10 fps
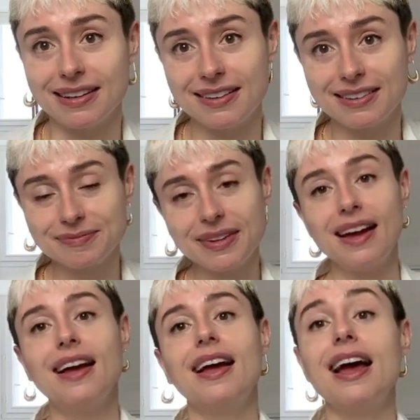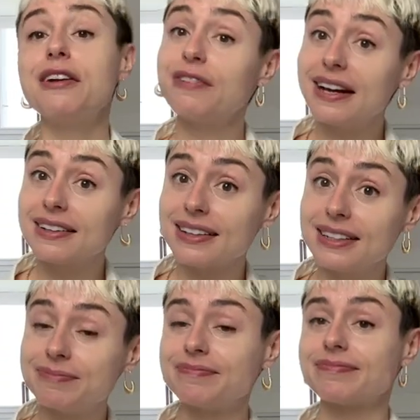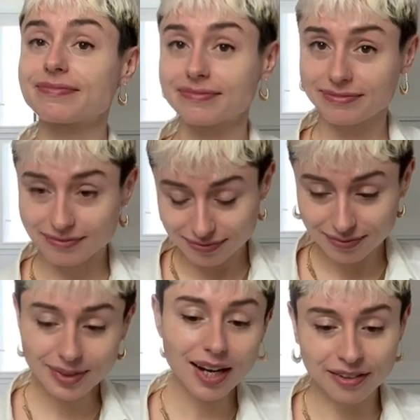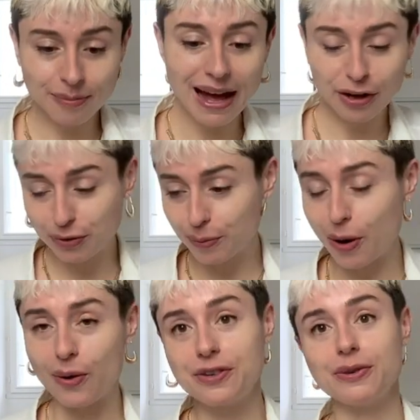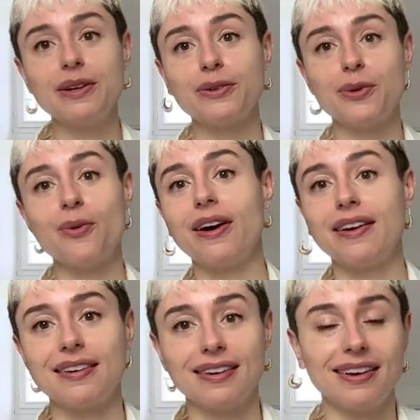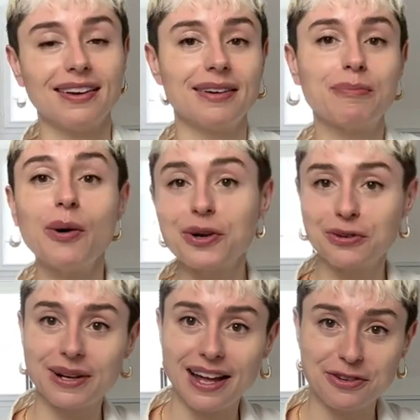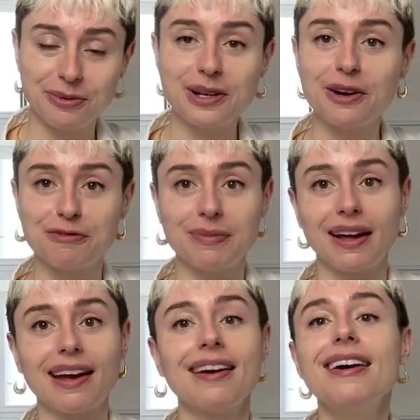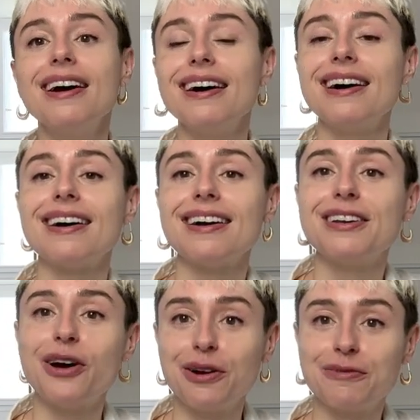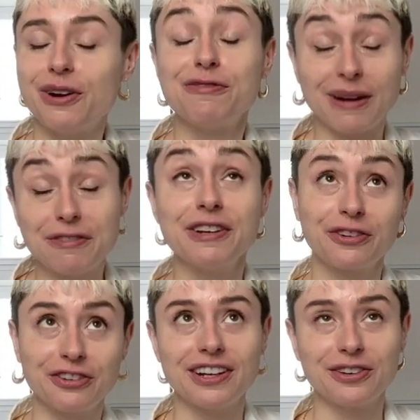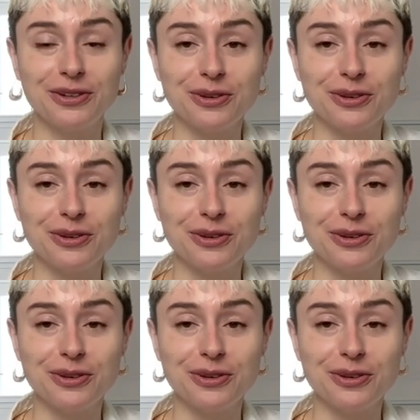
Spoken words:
it. And finally, some actual poetry. The one poetry entry of my fiction